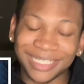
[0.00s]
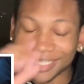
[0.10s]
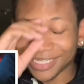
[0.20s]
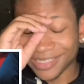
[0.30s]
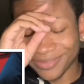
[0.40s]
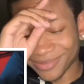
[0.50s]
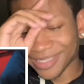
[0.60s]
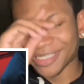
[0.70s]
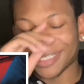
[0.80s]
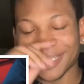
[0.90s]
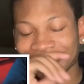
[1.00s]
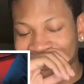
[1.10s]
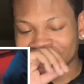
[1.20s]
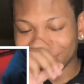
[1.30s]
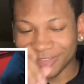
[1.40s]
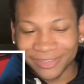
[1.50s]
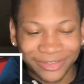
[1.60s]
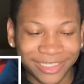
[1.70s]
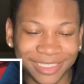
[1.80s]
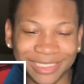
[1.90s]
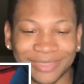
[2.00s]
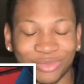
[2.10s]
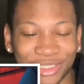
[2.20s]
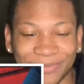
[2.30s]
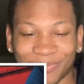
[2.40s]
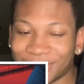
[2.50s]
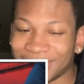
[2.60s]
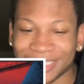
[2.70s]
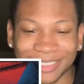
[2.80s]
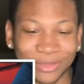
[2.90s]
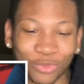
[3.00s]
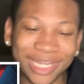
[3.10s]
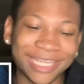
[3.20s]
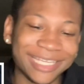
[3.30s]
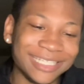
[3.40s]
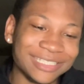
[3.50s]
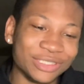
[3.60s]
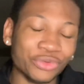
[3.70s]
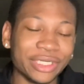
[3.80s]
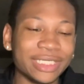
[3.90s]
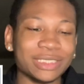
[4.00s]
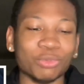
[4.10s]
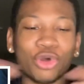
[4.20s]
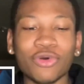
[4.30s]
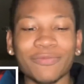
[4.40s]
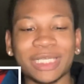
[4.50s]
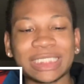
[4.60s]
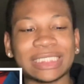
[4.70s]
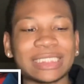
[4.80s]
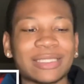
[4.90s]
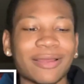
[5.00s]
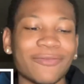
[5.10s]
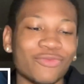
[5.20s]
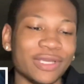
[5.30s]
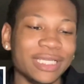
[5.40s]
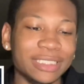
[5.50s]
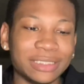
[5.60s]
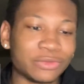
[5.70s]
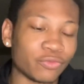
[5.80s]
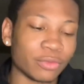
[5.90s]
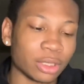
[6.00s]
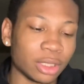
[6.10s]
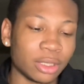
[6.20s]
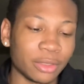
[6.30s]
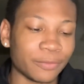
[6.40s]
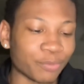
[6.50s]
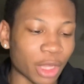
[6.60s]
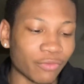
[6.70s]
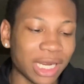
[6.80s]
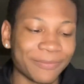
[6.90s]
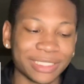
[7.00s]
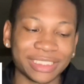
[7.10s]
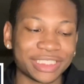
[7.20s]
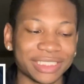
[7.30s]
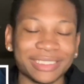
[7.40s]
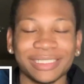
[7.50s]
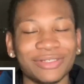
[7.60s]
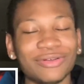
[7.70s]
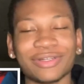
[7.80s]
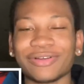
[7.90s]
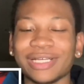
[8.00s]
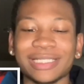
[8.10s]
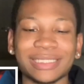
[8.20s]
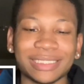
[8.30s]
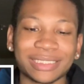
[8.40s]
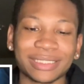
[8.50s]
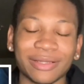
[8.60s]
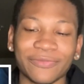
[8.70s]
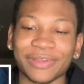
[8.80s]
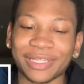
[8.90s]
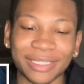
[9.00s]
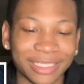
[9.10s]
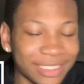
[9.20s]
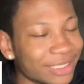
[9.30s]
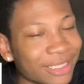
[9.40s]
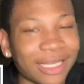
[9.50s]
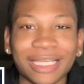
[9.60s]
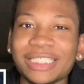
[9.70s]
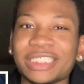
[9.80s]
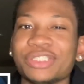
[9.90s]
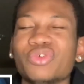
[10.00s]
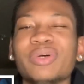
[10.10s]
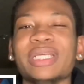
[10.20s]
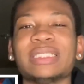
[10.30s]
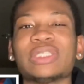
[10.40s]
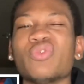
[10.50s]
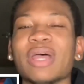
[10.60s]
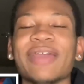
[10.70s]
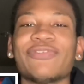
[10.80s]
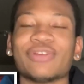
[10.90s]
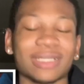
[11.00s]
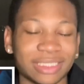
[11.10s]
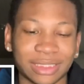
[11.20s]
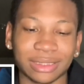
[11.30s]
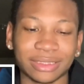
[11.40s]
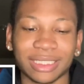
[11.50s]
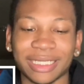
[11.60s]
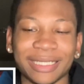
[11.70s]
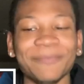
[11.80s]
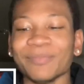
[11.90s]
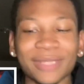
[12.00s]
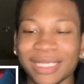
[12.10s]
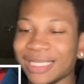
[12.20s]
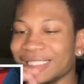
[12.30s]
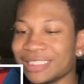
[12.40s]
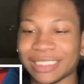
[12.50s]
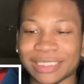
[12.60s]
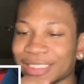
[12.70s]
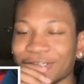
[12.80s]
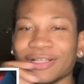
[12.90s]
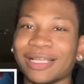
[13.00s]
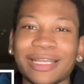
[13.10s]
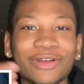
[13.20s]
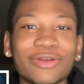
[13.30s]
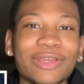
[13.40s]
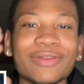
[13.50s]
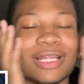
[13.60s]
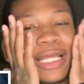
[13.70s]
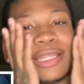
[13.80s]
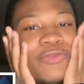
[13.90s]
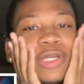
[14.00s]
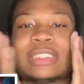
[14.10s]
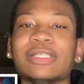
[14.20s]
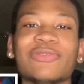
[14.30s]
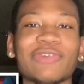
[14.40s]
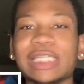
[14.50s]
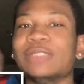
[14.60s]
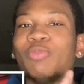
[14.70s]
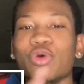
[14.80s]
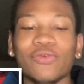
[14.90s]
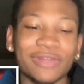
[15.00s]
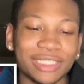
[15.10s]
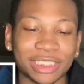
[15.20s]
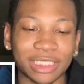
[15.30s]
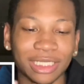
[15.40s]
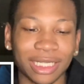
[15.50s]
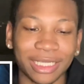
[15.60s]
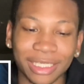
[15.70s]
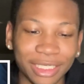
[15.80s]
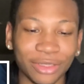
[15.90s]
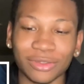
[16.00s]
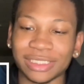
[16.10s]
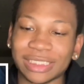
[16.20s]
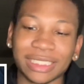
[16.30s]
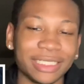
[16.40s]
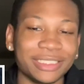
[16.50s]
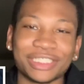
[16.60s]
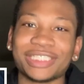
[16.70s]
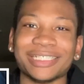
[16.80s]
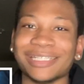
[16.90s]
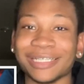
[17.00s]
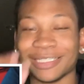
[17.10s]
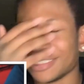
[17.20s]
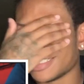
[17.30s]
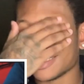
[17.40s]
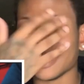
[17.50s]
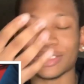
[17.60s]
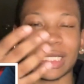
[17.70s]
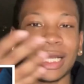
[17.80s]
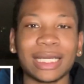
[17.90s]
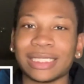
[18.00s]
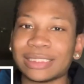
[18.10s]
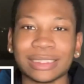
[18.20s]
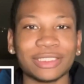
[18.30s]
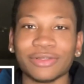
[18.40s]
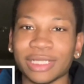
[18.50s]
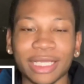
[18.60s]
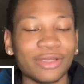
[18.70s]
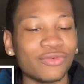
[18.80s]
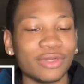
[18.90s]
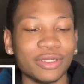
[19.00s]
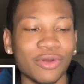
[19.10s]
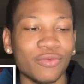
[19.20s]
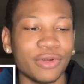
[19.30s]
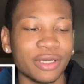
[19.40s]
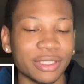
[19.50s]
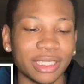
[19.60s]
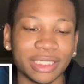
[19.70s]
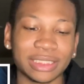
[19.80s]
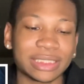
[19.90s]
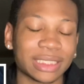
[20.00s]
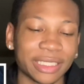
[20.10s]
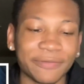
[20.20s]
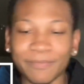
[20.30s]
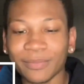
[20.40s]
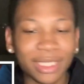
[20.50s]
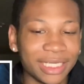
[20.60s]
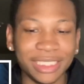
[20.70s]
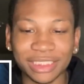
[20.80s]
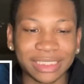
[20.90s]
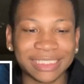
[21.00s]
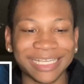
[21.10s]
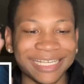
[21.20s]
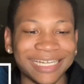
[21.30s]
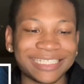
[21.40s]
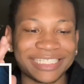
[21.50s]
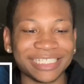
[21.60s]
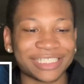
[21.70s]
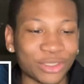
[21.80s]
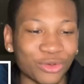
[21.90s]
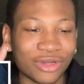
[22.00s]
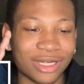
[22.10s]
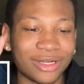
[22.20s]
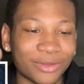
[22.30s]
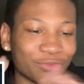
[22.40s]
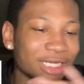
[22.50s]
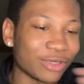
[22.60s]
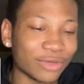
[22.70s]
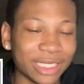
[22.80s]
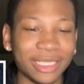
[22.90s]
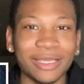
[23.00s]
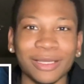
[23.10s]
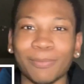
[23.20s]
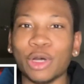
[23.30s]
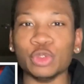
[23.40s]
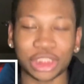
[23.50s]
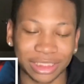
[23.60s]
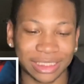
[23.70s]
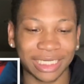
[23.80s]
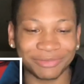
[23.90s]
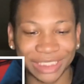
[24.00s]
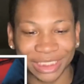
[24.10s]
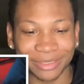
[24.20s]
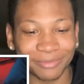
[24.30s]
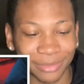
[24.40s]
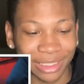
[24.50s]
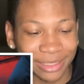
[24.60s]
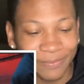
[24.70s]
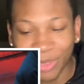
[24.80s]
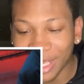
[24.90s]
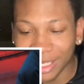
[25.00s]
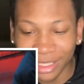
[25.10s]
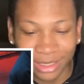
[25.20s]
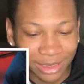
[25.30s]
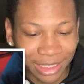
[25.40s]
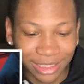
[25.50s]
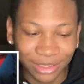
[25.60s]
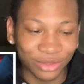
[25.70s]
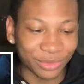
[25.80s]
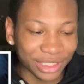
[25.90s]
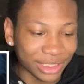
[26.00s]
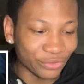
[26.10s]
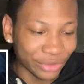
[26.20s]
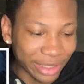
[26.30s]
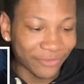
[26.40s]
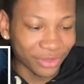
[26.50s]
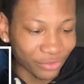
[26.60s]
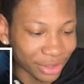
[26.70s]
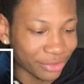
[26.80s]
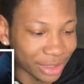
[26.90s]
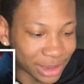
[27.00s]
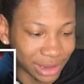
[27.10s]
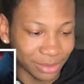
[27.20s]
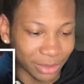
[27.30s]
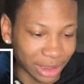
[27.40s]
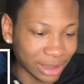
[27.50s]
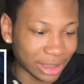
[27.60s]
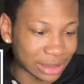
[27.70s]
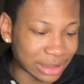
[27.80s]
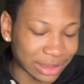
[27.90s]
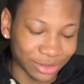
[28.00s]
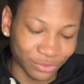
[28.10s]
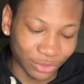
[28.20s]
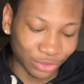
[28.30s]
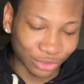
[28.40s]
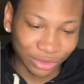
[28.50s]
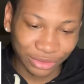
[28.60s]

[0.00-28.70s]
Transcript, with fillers: Hey, man, K is going crazy. But the way he's doing his movements and stuff when he's rapping and shit, he going crazy and stuff. And it look like he's just doing it so effortlessly. Like, he just literally, it don't even look like the rest of his face moving. It just look like he only saying this shit. His eyes literally ain't going nowhere or nothing. It's like you just saying that shit so calm without any emotion type shit. But other than that though, man, he definitely went crazy. But let's continue on.